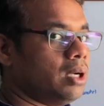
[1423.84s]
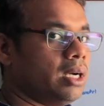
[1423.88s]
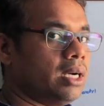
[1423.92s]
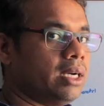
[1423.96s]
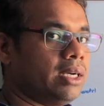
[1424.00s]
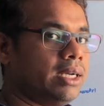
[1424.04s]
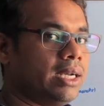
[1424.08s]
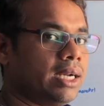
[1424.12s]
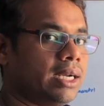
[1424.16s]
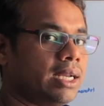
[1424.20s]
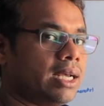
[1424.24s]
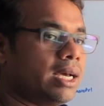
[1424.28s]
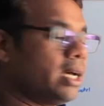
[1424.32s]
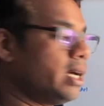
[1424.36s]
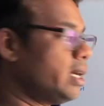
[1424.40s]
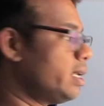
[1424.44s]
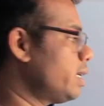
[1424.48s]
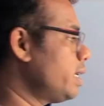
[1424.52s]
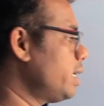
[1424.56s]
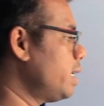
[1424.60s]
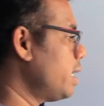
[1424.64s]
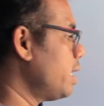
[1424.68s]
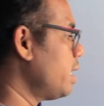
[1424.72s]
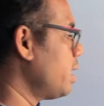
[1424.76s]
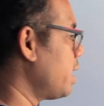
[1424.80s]
data
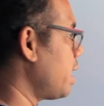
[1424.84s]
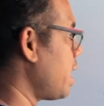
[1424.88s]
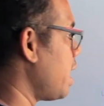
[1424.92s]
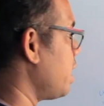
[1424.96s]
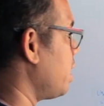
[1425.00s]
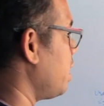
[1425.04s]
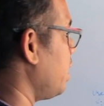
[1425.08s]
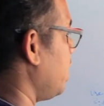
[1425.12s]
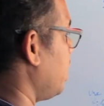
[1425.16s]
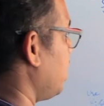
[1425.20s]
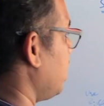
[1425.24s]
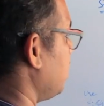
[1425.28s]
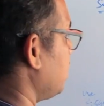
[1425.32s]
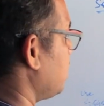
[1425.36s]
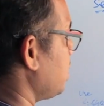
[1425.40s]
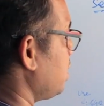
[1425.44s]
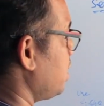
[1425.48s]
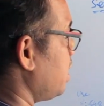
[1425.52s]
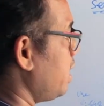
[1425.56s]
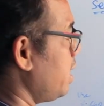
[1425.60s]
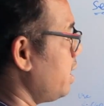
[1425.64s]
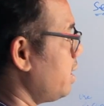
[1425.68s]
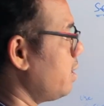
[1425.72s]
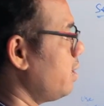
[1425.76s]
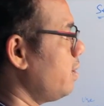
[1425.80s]
read and write latency,
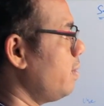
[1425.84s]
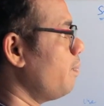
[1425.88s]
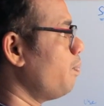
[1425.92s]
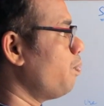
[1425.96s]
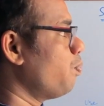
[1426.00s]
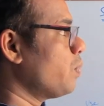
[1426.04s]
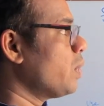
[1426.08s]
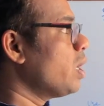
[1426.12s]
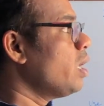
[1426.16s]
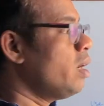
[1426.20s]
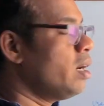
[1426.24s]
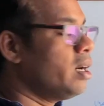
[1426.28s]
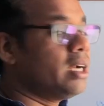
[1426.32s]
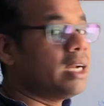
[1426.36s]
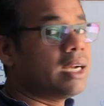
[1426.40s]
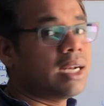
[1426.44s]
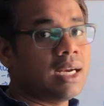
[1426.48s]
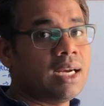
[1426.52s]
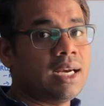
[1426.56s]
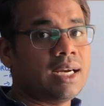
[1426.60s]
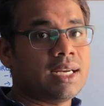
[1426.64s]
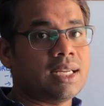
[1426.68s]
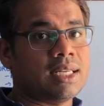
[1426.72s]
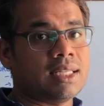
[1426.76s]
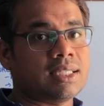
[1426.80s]
right? Data
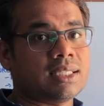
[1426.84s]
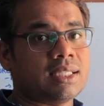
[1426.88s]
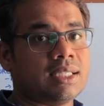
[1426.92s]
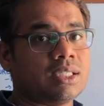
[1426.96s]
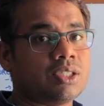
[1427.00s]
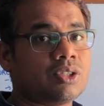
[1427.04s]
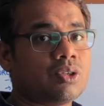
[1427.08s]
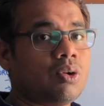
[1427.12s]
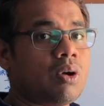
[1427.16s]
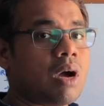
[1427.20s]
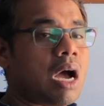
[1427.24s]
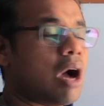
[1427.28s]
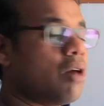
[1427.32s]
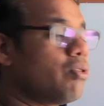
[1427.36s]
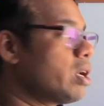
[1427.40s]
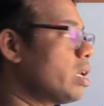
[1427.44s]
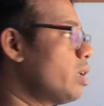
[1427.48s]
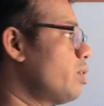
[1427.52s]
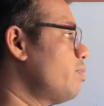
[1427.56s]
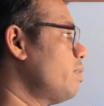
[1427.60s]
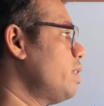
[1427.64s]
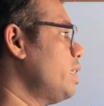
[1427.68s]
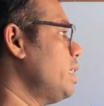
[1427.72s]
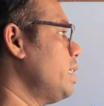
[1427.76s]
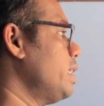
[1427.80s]
latency. So how
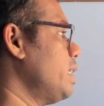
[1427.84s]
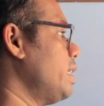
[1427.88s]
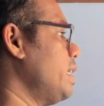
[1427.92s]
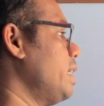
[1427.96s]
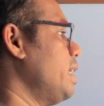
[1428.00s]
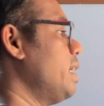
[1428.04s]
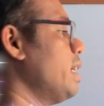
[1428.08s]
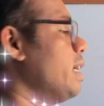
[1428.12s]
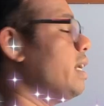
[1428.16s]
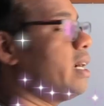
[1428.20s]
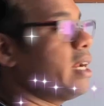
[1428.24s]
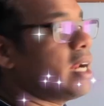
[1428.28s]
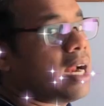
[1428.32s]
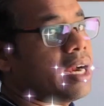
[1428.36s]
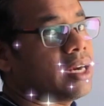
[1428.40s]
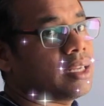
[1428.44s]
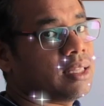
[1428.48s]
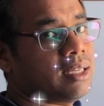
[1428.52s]
can we read and write